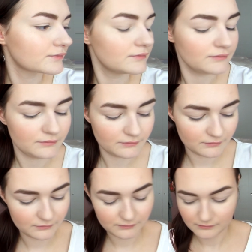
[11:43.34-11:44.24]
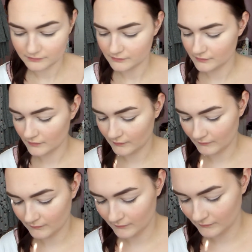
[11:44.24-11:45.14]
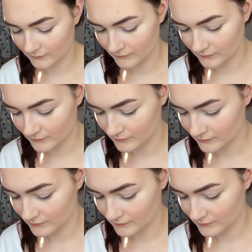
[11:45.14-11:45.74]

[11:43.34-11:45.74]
Nothing is said.